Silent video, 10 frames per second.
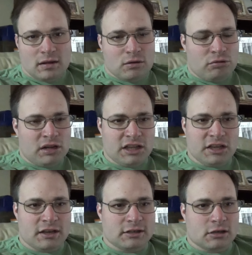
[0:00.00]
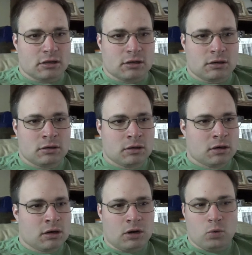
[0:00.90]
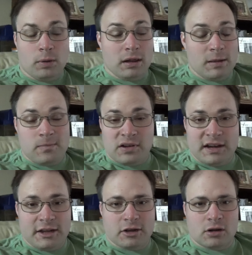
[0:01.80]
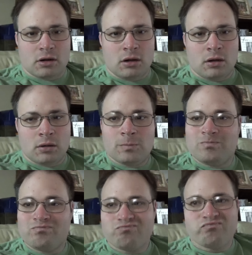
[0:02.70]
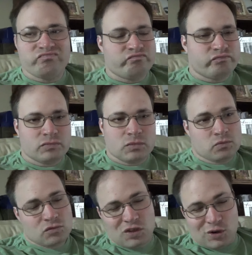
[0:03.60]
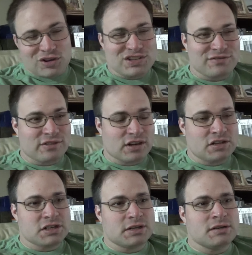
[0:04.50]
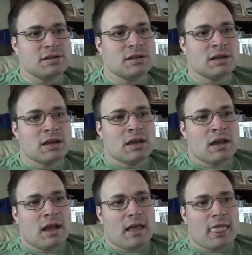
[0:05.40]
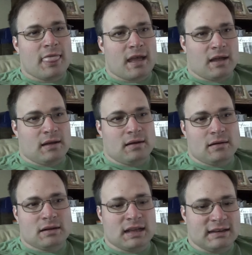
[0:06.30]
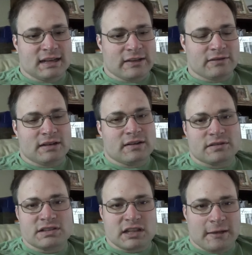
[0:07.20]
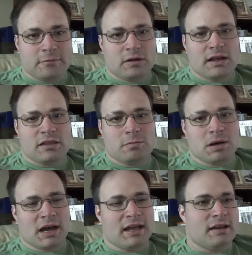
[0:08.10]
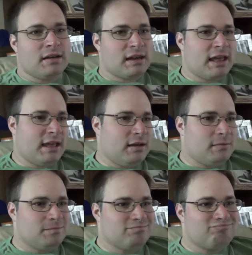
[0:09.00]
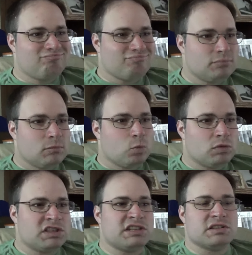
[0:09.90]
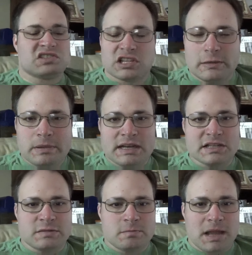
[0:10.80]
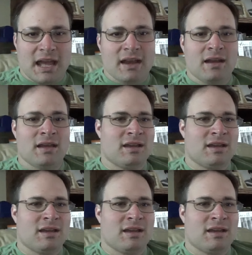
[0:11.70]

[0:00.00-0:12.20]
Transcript: Really young girl, really pretty girl, of course a virgin, that King David never slept with, but that would still sleep in his bed.